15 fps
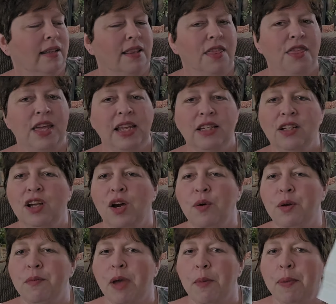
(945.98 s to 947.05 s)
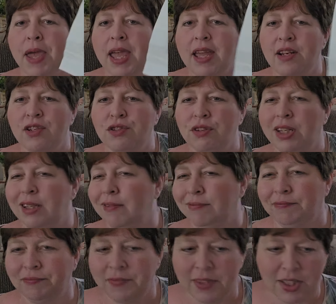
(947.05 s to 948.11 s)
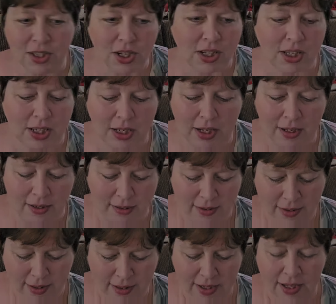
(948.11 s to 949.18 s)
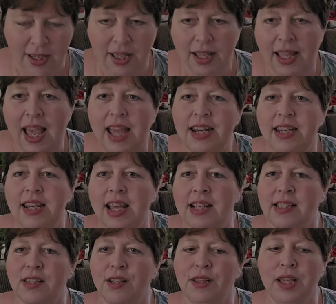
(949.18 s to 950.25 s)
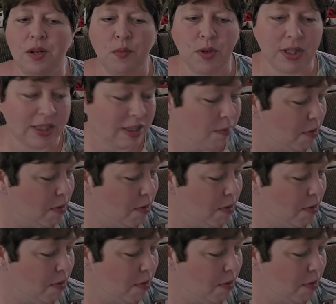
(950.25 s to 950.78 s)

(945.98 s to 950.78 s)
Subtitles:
thing to go in my pantry, just to kind of nestle in with some